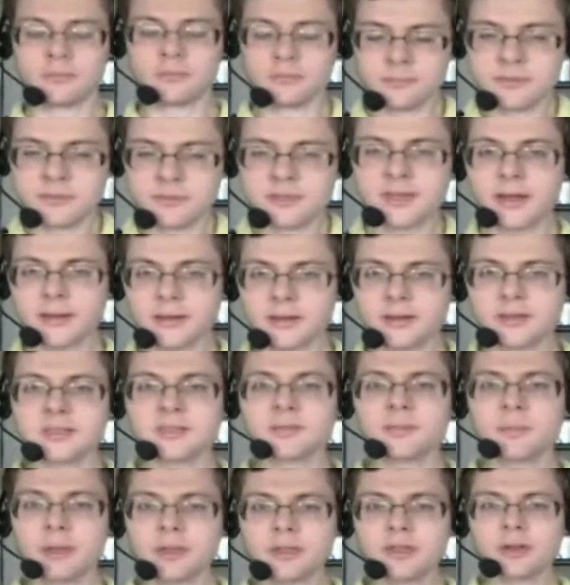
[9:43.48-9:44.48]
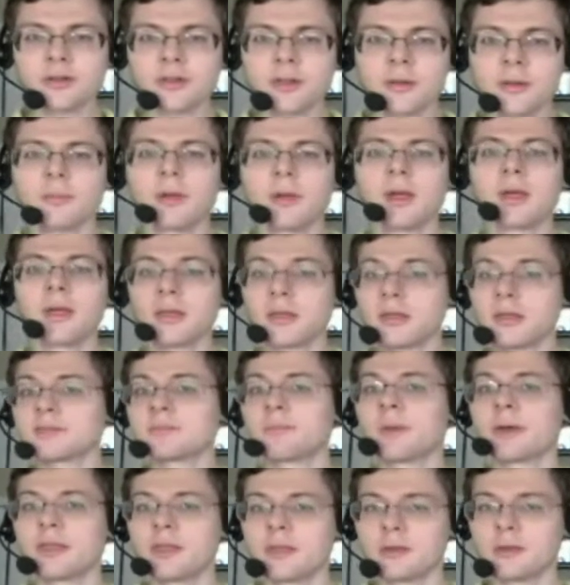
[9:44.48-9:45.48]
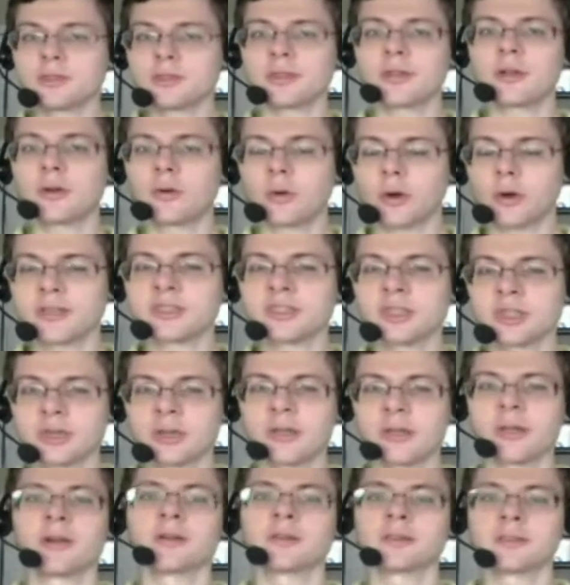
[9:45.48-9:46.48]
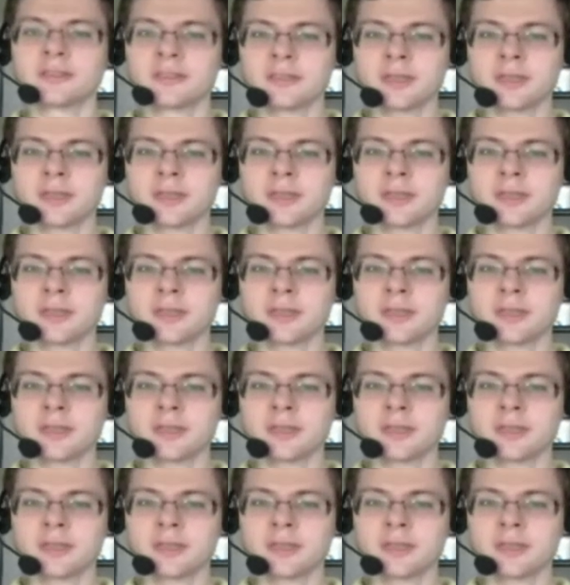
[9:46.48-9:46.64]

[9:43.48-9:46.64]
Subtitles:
scientists measure them, is by using questionnaires,